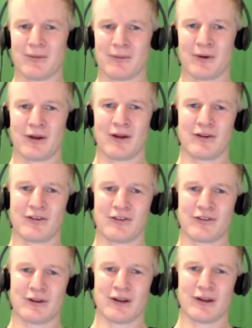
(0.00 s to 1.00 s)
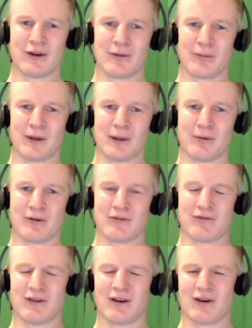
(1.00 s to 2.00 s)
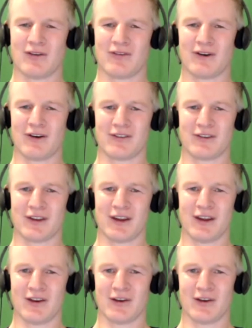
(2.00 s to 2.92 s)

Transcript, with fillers: which a lot of people are very, very scared.